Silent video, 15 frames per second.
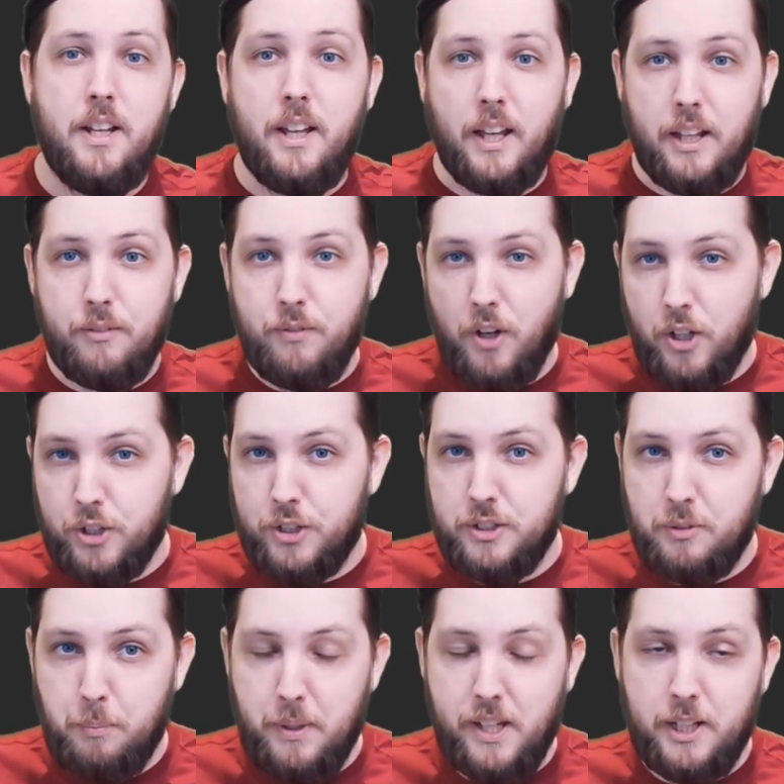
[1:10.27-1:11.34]
In versions
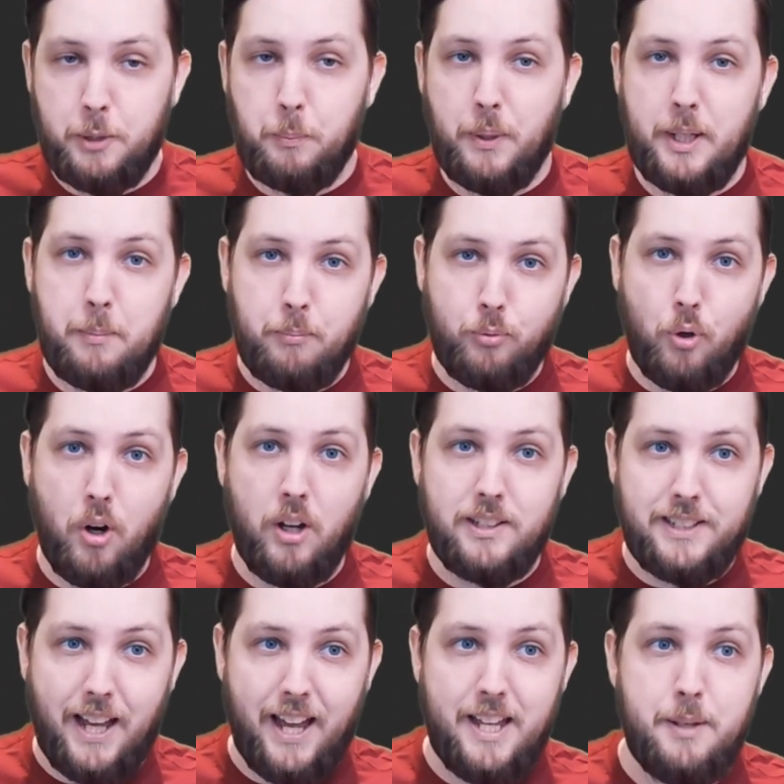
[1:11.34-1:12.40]
of PHP prior
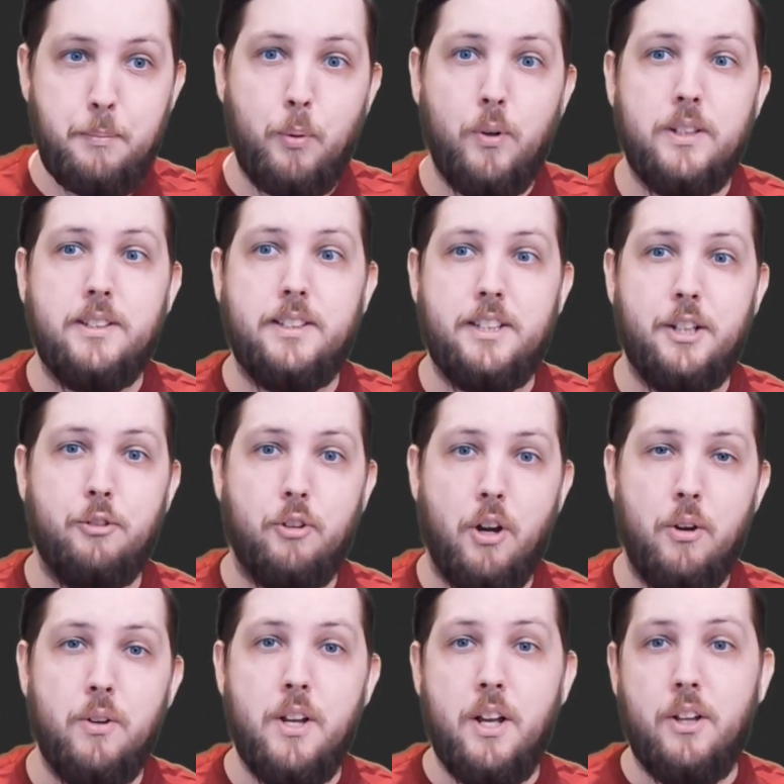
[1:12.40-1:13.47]
to
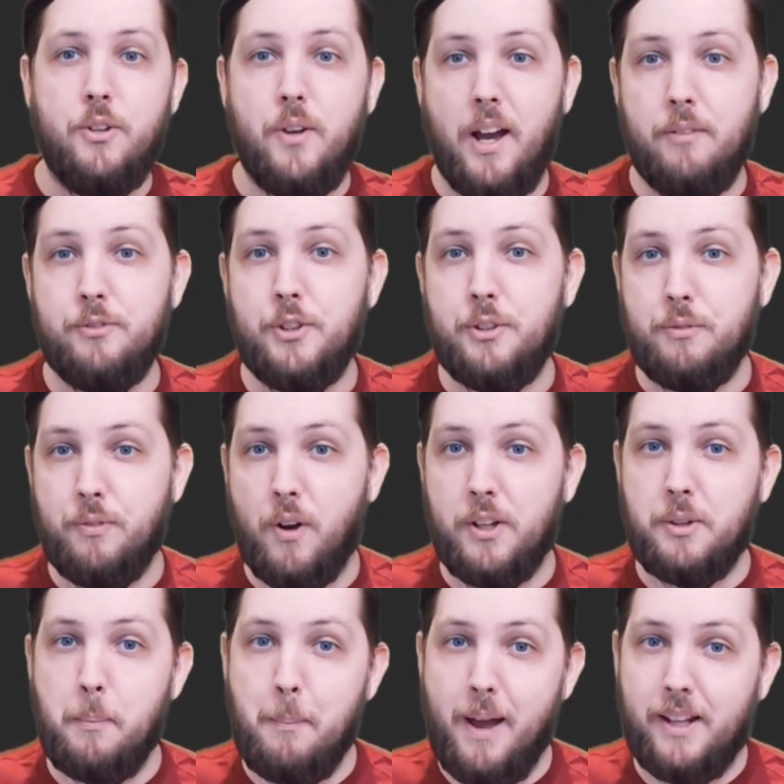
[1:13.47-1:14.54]
8.0, you have to define
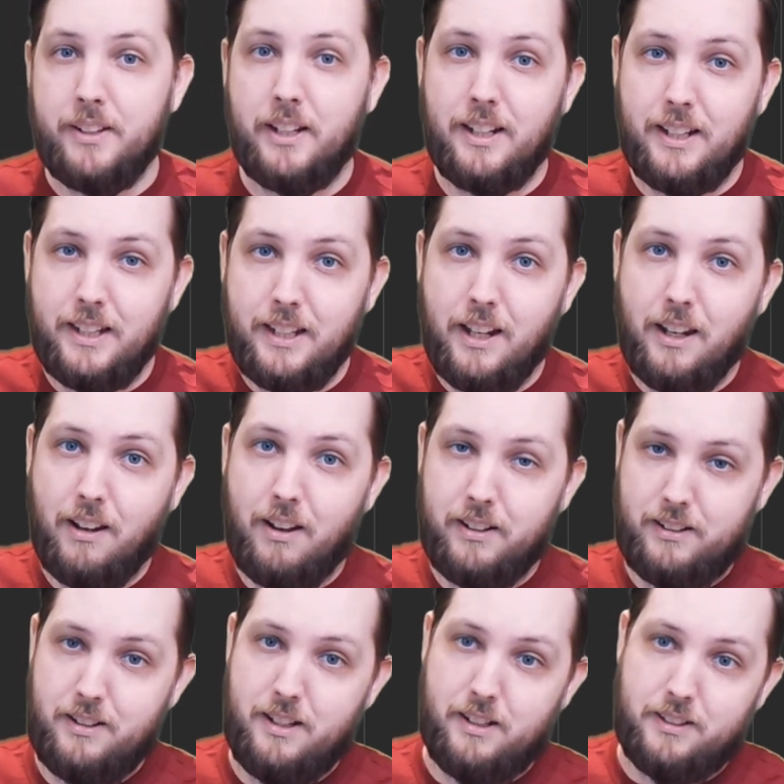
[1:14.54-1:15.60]
them manually
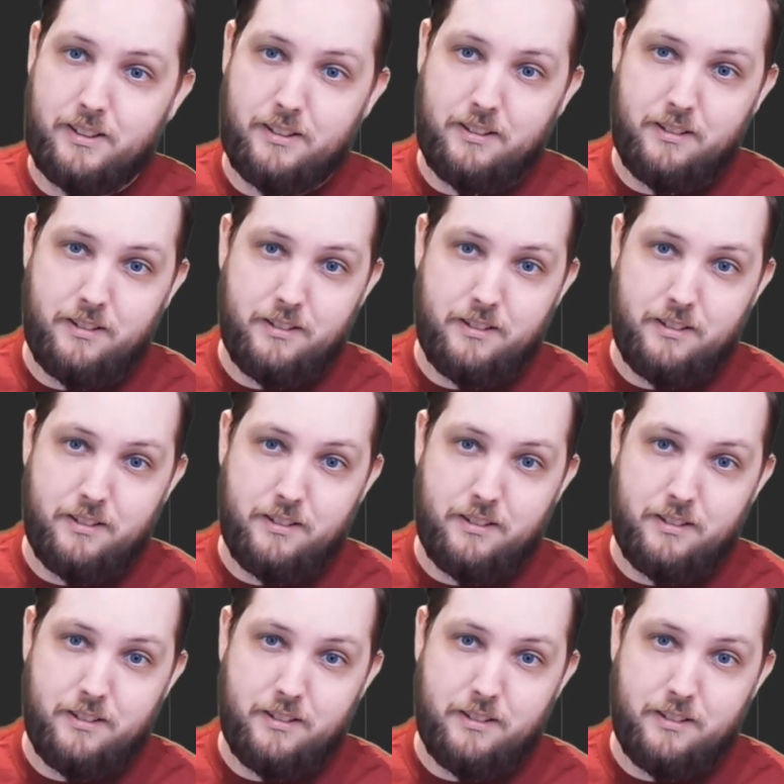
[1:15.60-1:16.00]
like this.